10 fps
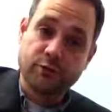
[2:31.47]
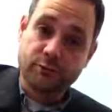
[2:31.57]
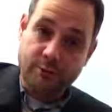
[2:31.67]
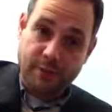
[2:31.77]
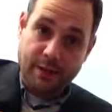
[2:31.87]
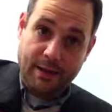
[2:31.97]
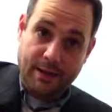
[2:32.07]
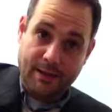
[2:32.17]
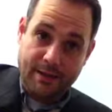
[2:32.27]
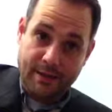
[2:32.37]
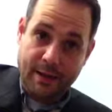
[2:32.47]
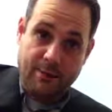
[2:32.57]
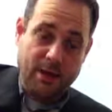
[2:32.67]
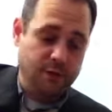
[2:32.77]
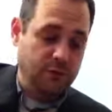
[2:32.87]
A
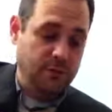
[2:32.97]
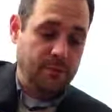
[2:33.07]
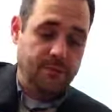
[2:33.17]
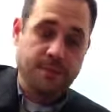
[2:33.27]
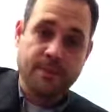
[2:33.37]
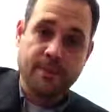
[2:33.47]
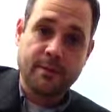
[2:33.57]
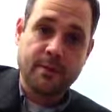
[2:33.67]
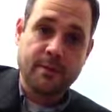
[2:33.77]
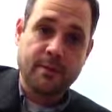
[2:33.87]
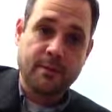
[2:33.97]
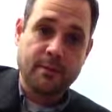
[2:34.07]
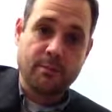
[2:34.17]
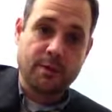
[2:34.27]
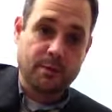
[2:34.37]
major,
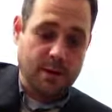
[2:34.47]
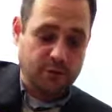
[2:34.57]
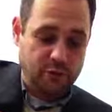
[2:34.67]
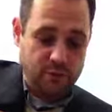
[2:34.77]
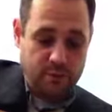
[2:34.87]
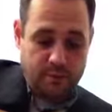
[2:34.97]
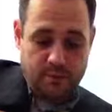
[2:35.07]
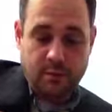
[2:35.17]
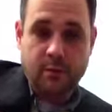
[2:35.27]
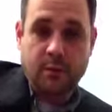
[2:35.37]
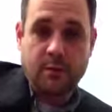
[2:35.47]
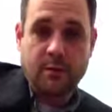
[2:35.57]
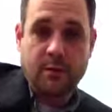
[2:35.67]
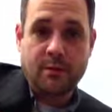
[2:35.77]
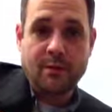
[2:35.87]
B major,
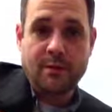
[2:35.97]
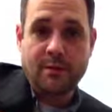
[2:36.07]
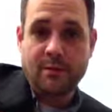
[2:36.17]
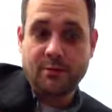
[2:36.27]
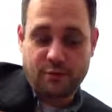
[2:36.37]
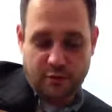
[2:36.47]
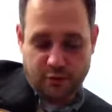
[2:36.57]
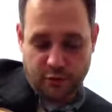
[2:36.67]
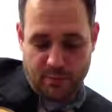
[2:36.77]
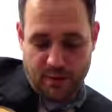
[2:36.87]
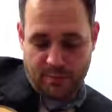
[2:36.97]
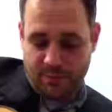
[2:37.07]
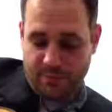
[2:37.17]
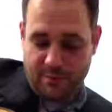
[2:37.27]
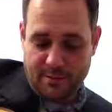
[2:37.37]
C sharp minor,
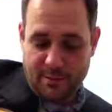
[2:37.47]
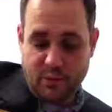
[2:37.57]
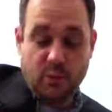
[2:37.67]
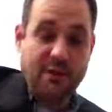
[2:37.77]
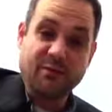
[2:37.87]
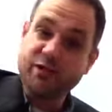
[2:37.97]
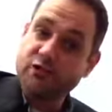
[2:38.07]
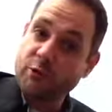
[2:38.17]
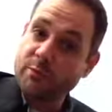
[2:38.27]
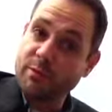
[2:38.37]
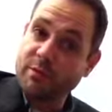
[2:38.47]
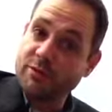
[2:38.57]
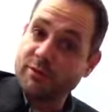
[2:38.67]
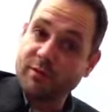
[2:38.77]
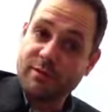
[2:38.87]
and then we'd have D sharp diminished,
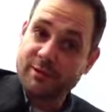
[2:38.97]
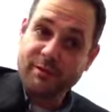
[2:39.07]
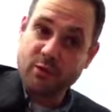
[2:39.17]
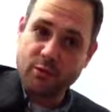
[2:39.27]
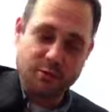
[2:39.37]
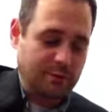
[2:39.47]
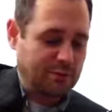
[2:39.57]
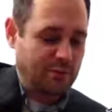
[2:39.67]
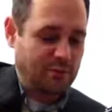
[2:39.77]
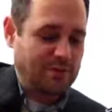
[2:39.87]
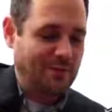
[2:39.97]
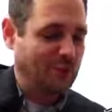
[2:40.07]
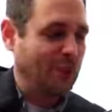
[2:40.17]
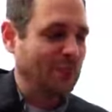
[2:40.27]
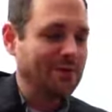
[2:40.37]
if you want to do it as sort of a
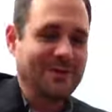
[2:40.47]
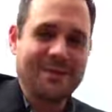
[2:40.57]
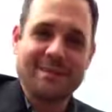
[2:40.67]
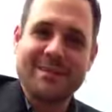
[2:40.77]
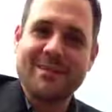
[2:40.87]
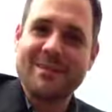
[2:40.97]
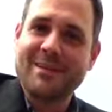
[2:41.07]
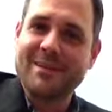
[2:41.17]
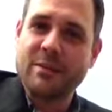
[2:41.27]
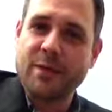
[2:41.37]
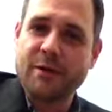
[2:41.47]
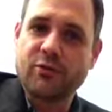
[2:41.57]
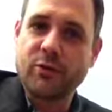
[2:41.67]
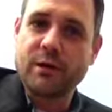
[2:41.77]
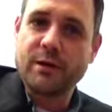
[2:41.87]
7th chord, and back
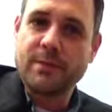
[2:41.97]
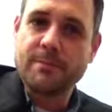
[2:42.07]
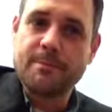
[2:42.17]
to our E.